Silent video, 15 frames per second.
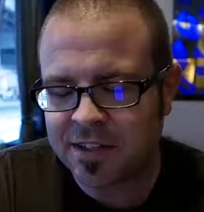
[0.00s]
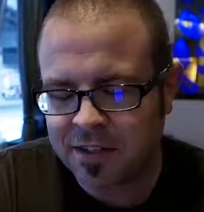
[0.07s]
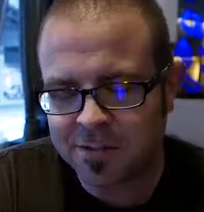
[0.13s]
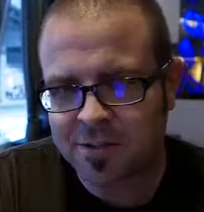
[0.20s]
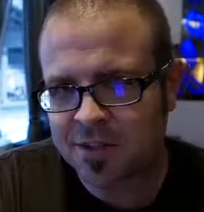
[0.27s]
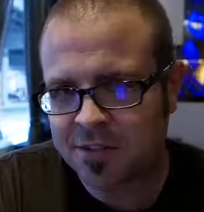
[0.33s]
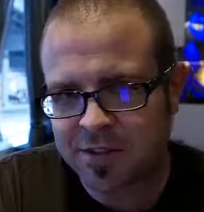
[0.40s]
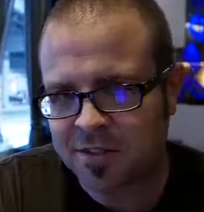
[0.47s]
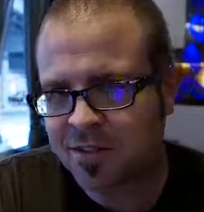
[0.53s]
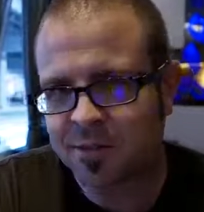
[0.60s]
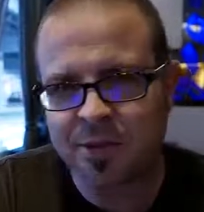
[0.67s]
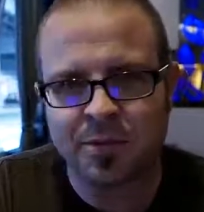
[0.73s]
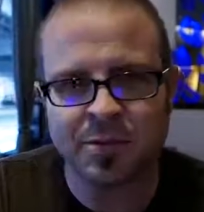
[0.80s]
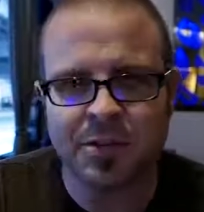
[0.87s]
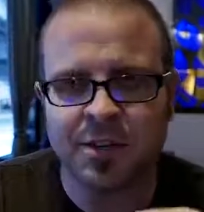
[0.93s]
and I'm sure lots
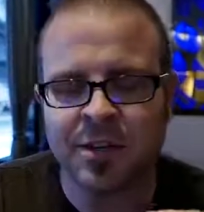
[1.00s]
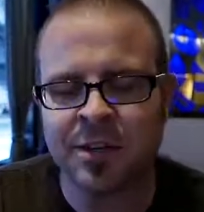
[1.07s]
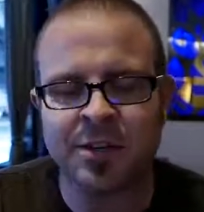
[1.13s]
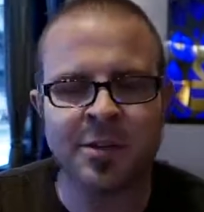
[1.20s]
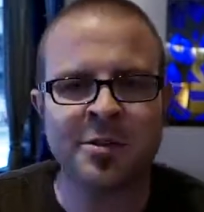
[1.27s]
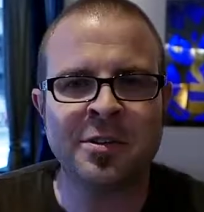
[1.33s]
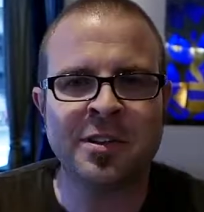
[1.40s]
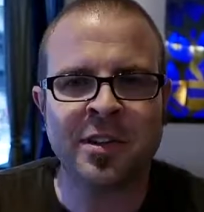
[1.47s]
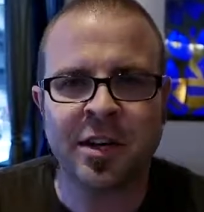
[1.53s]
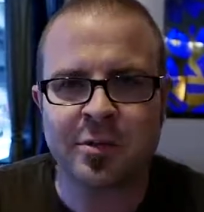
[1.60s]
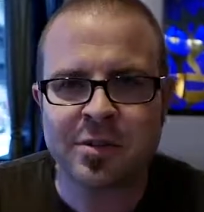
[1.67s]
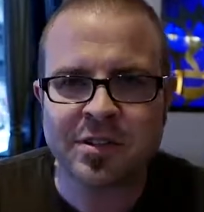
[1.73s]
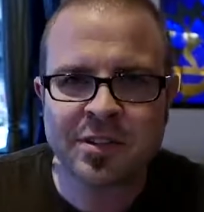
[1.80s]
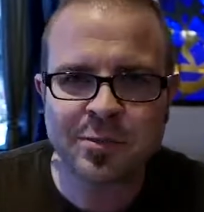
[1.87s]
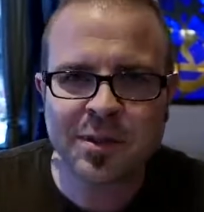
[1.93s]
of people are going to argue in the
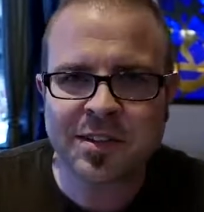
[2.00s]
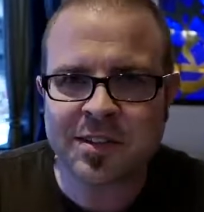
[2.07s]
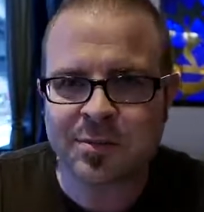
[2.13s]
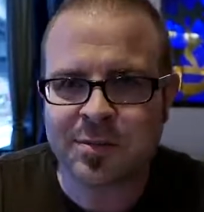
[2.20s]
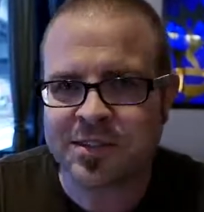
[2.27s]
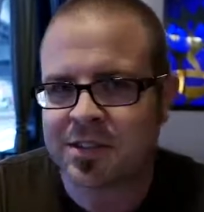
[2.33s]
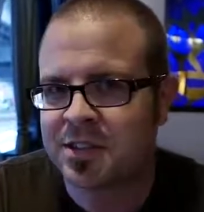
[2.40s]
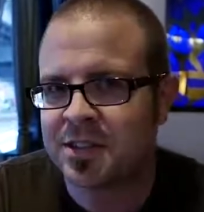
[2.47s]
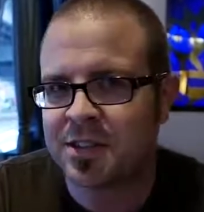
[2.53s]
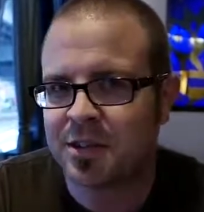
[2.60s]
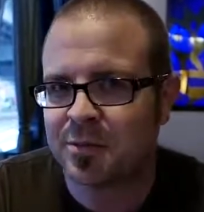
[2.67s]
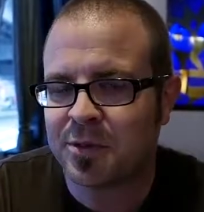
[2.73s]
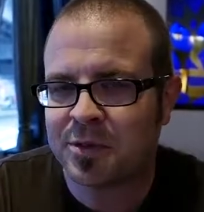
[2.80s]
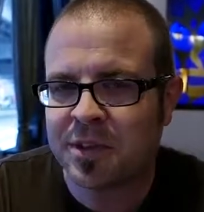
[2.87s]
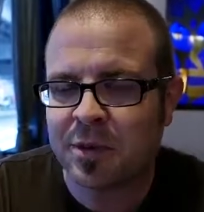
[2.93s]
comments about the positioning
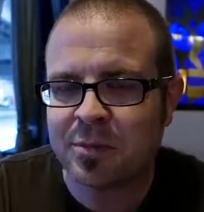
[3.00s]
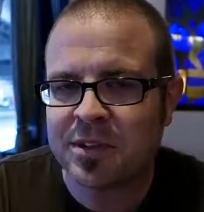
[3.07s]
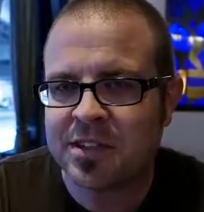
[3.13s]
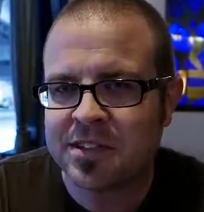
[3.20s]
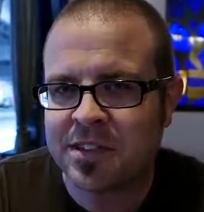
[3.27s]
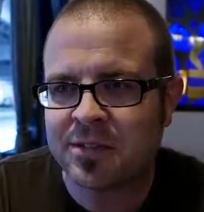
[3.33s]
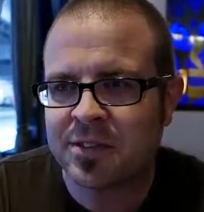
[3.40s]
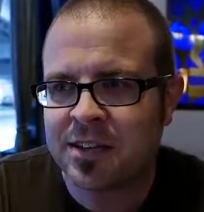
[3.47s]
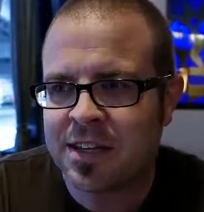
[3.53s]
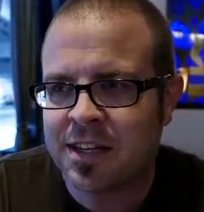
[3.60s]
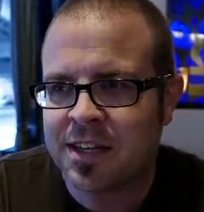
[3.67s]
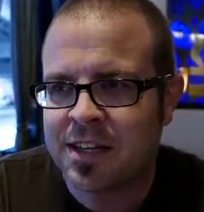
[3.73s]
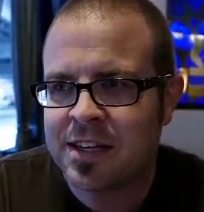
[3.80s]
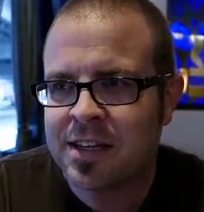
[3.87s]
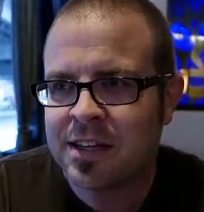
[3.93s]
of both companies and
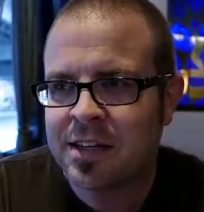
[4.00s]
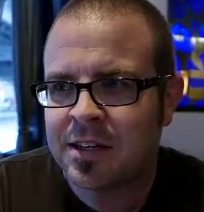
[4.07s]
everything,